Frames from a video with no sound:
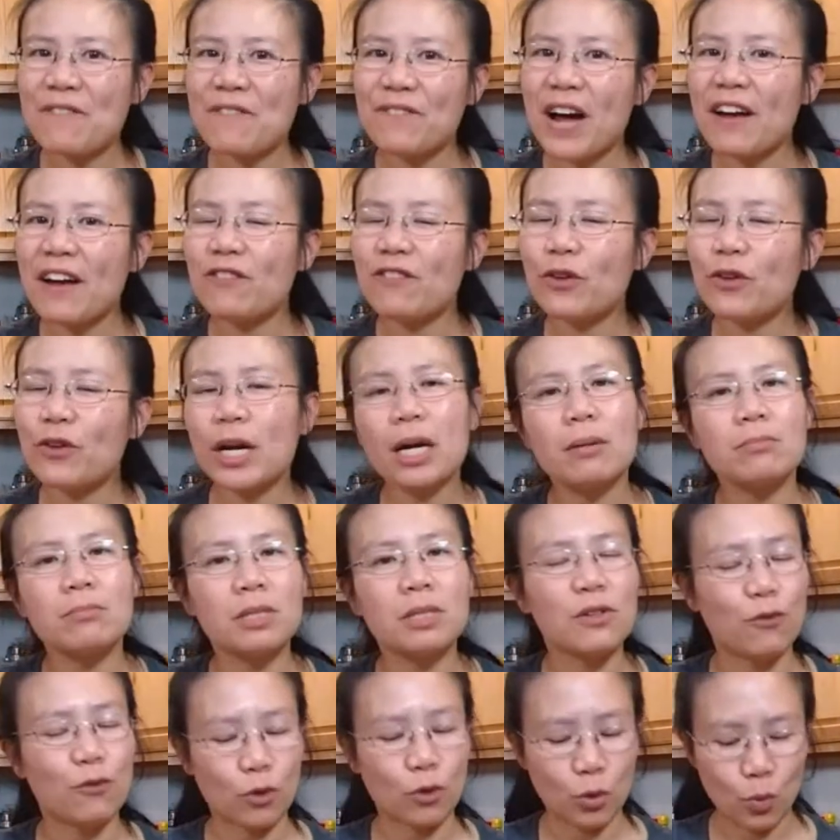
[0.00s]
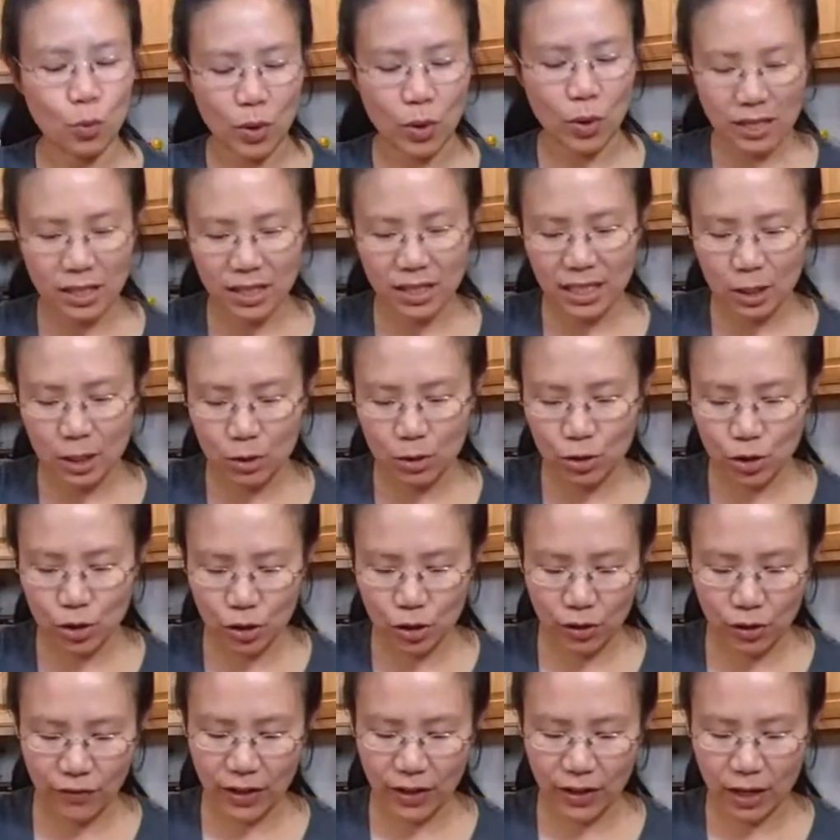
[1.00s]
grams for one single
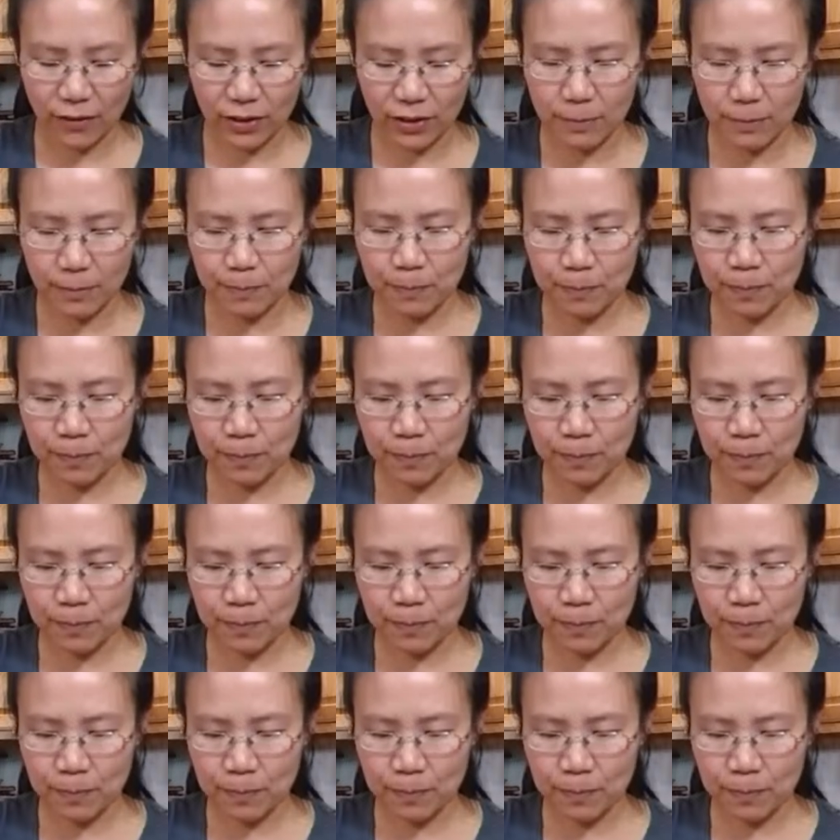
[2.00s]
serving of it.